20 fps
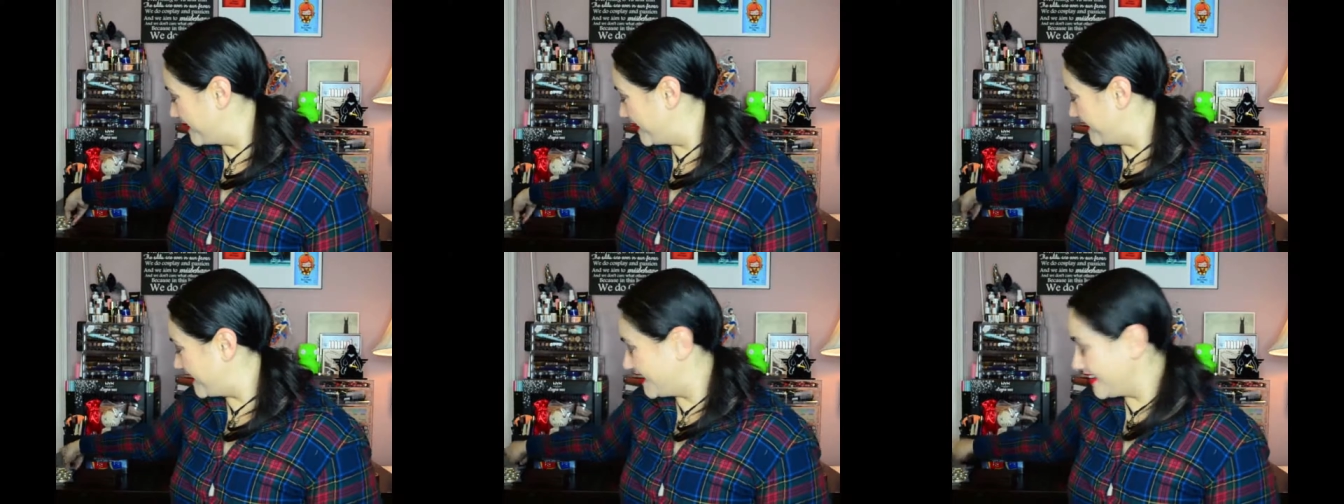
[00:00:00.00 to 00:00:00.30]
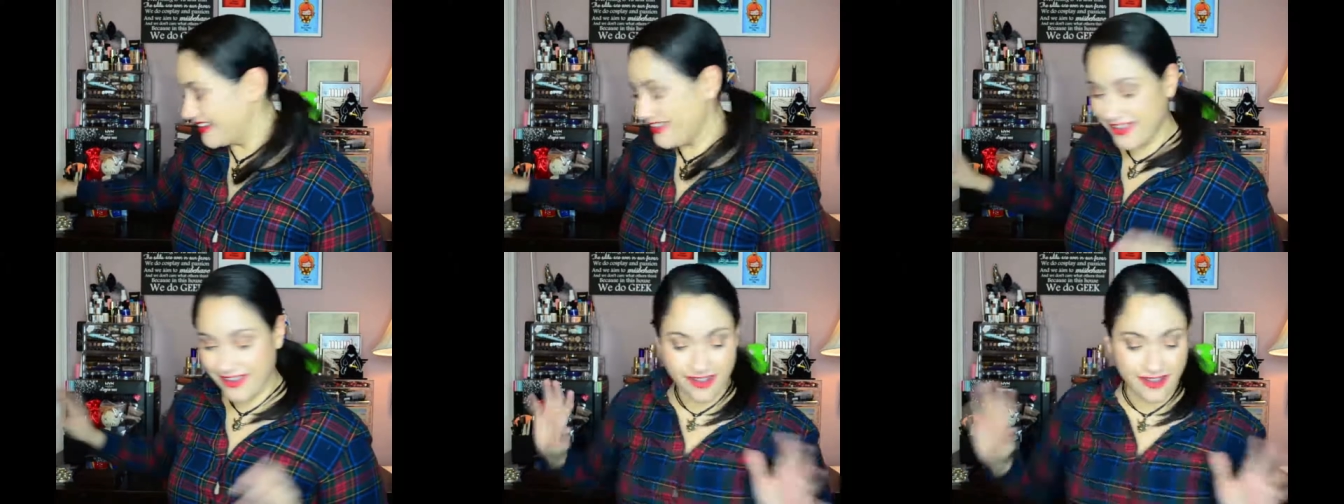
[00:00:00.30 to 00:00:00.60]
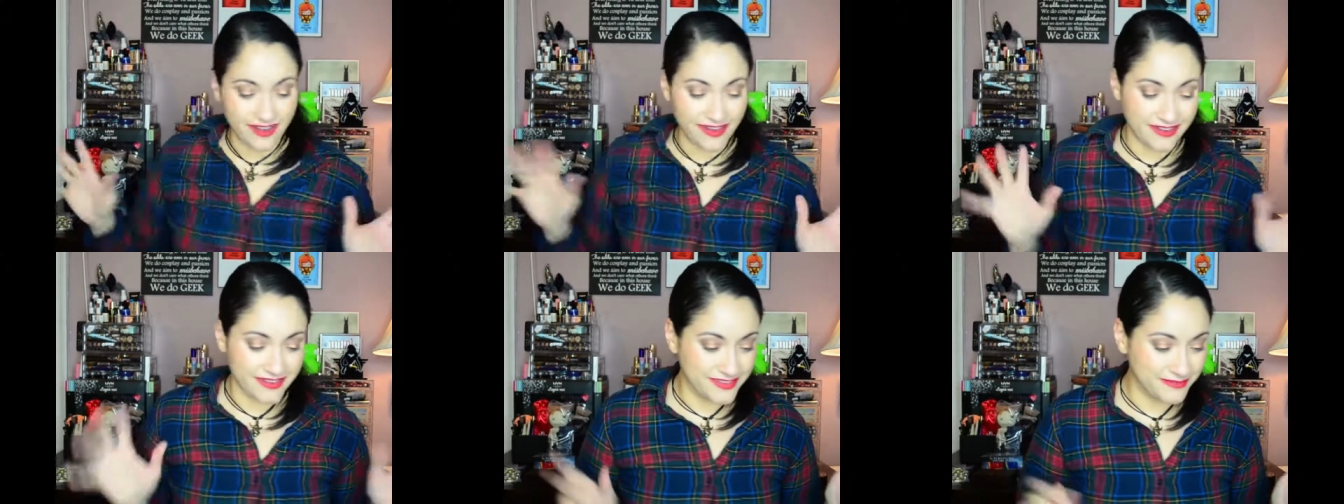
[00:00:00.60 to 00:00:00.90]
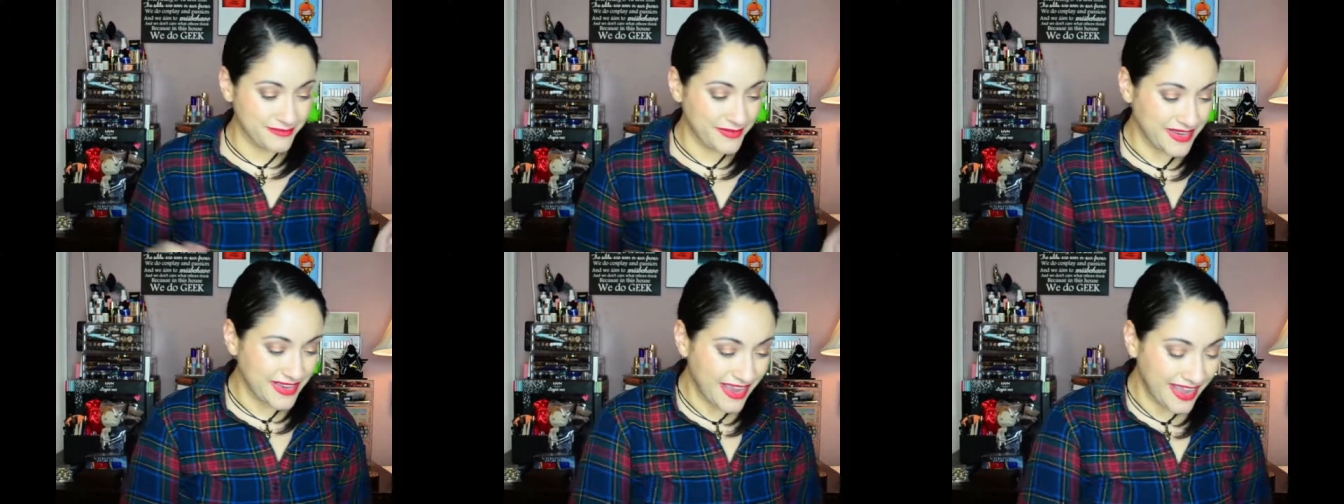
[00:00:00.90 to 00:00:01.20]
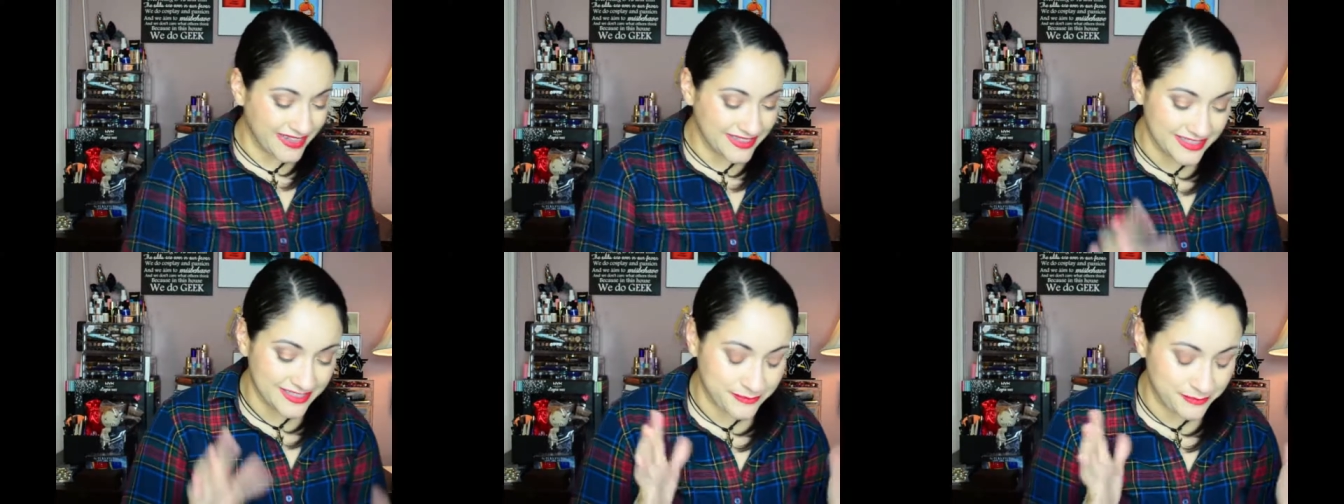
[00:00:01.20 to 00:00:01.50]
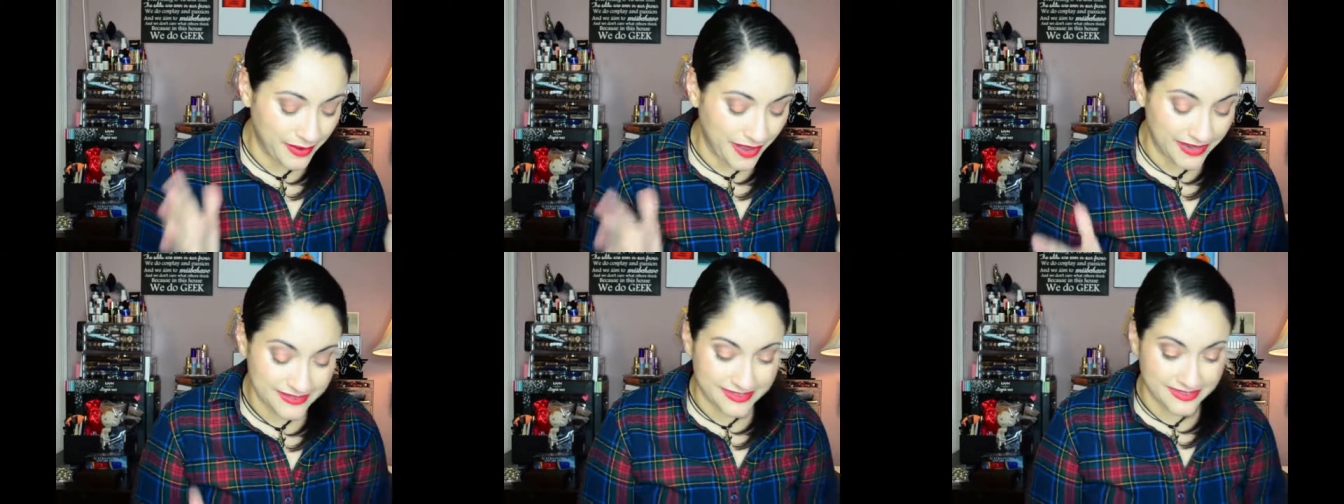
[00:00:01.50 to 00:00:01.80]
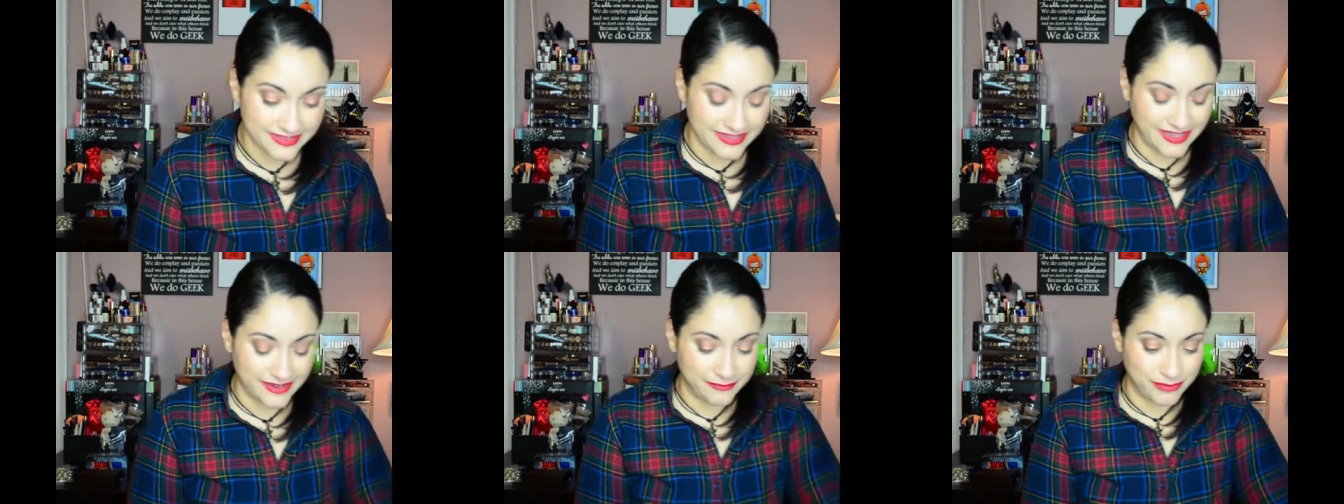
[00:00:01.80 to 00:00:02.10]
Oh, God, this box
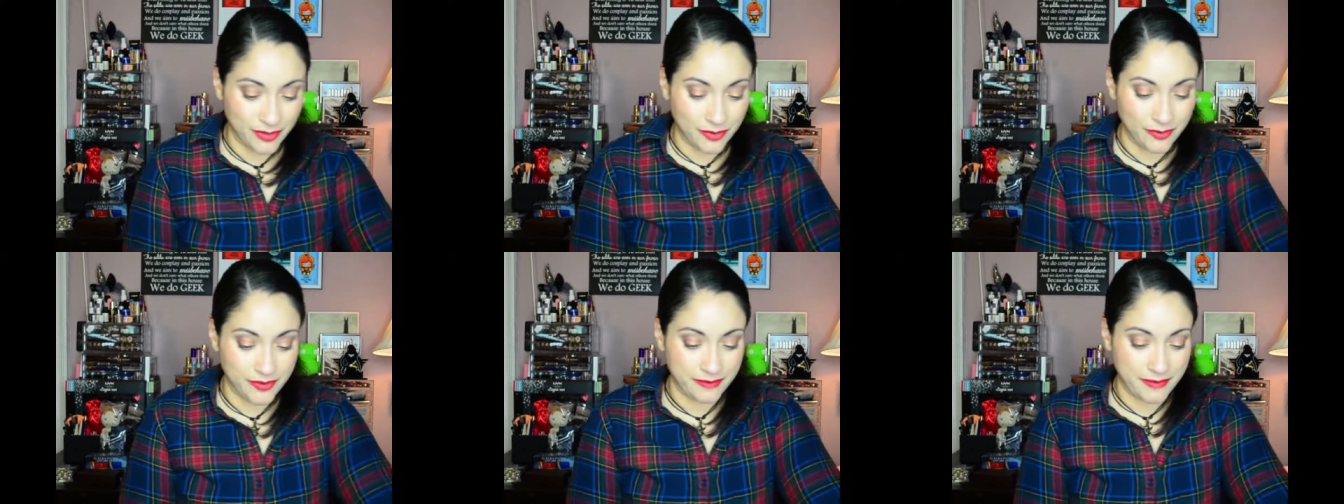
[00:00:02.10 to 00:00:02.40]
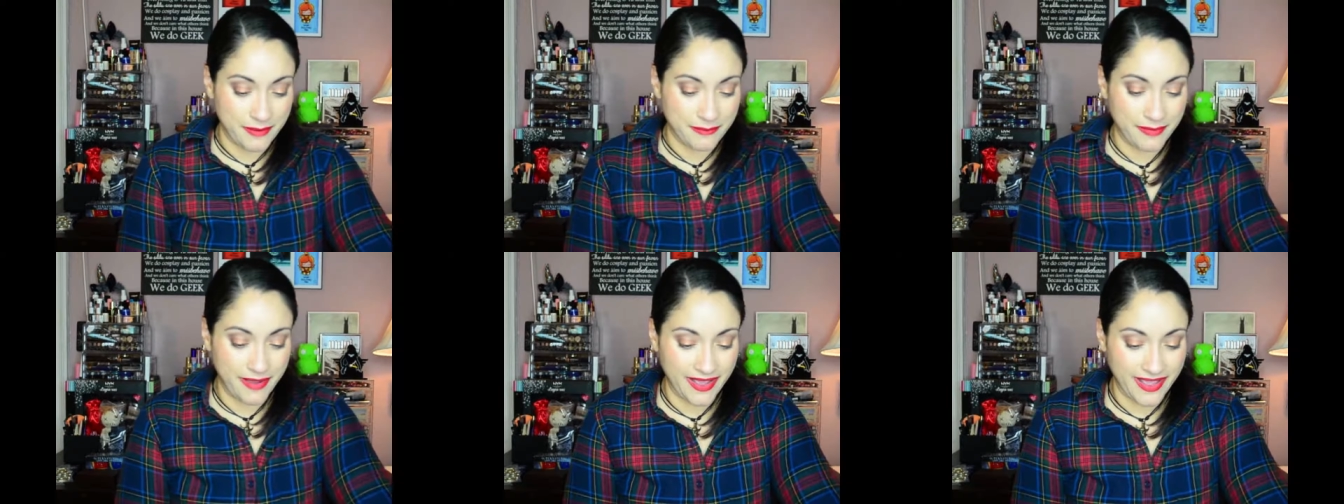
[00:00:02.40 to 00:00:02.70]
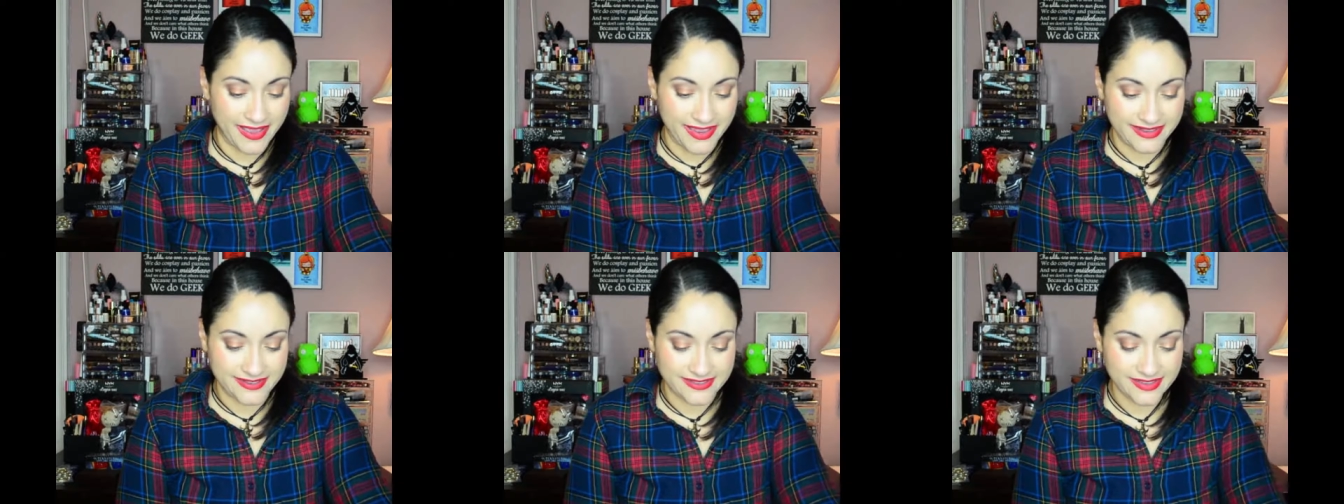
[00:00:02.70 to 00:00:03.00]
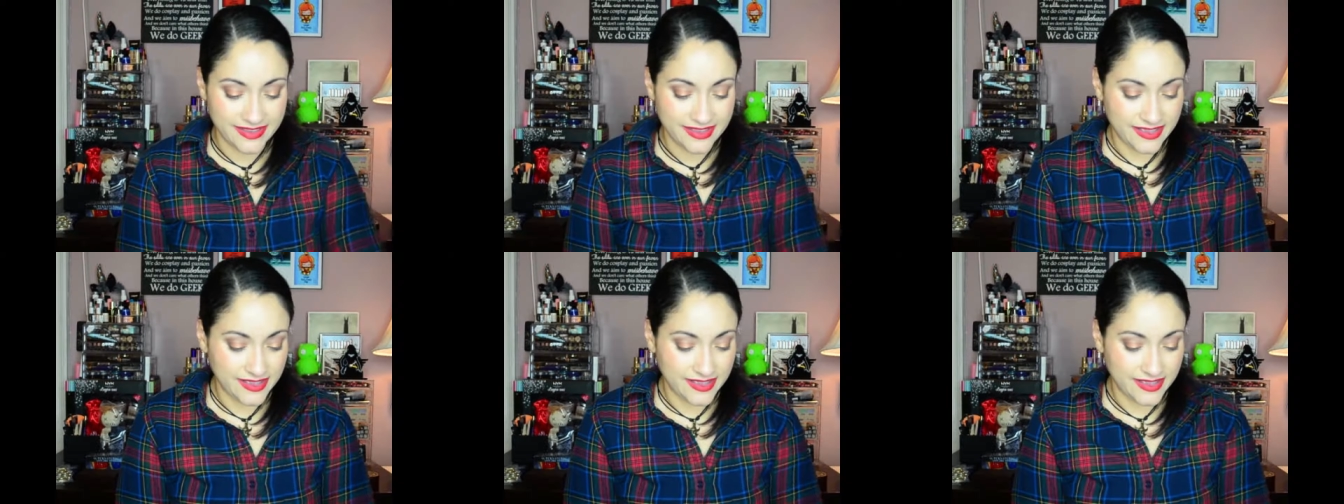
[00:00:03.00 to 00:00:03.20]
is, like, blowing my mind.